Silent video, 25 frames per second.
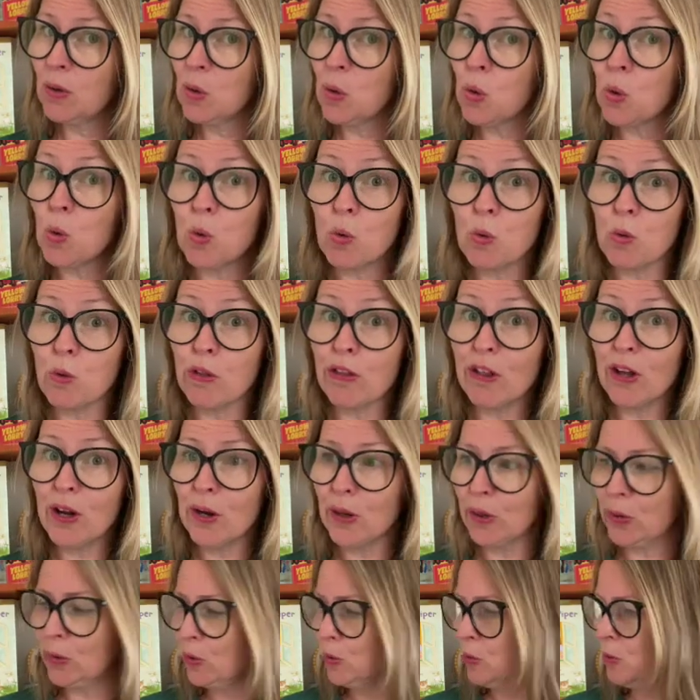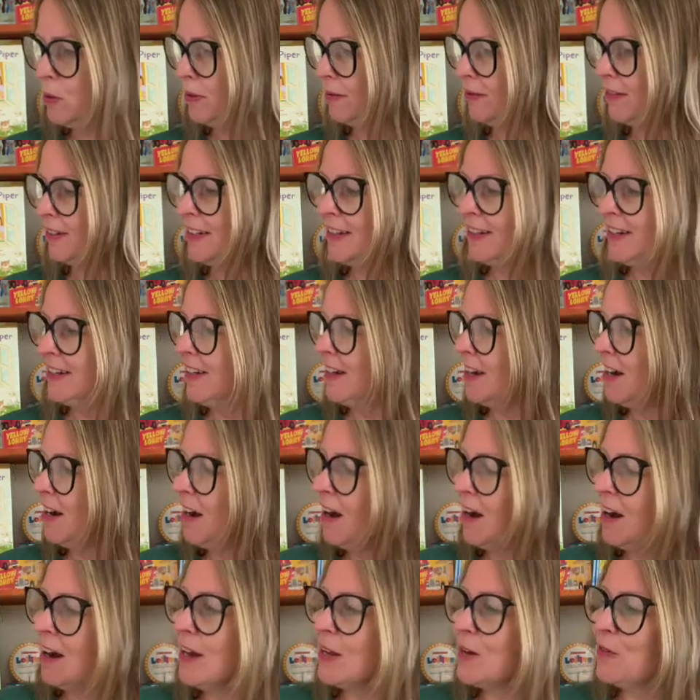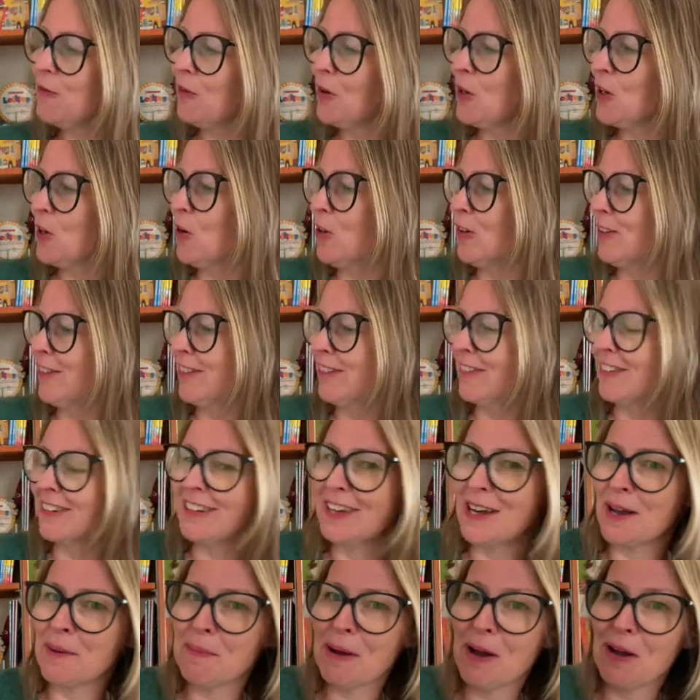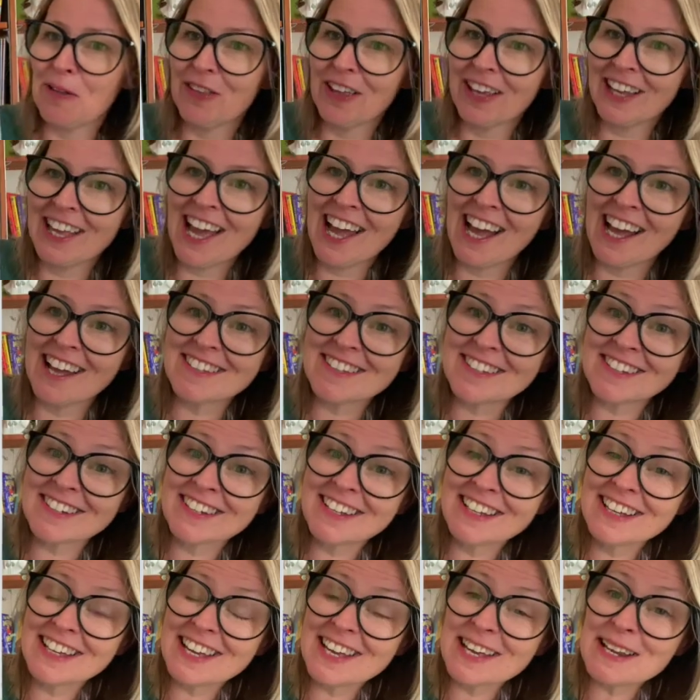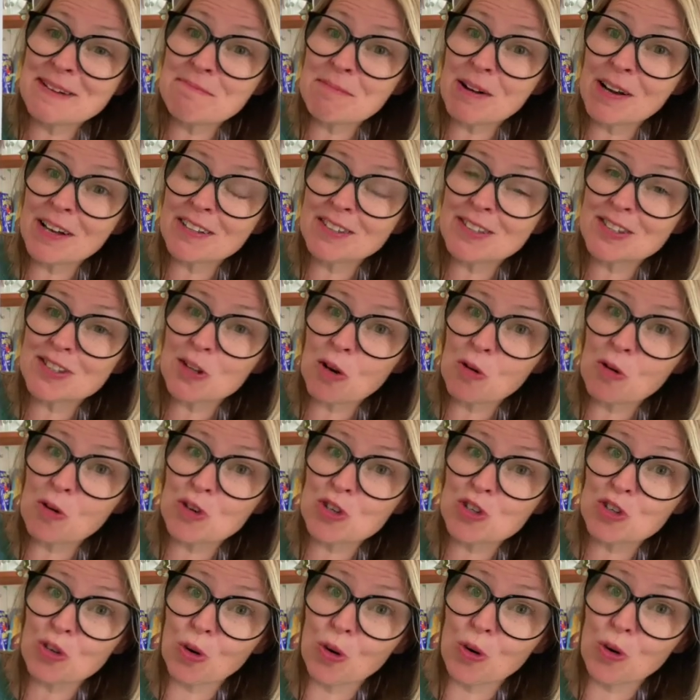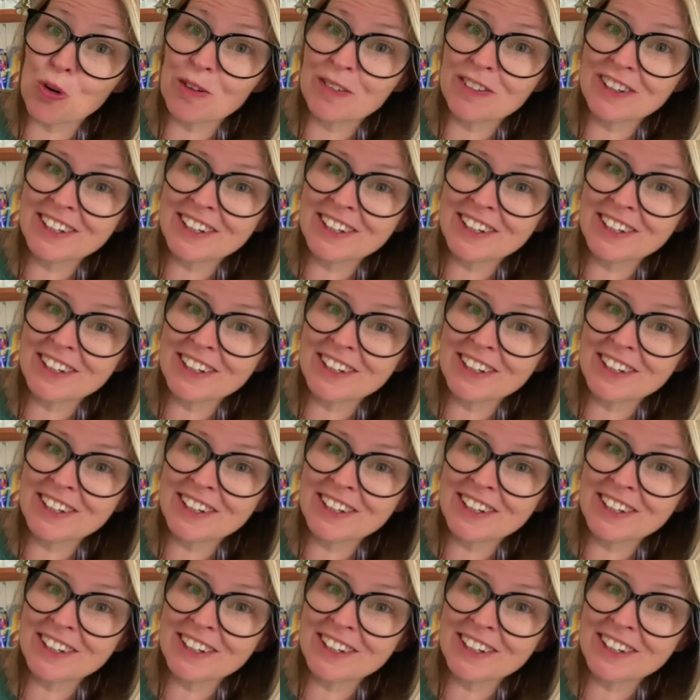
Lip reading: Although I'd forgotten about the cat in my sock drawer.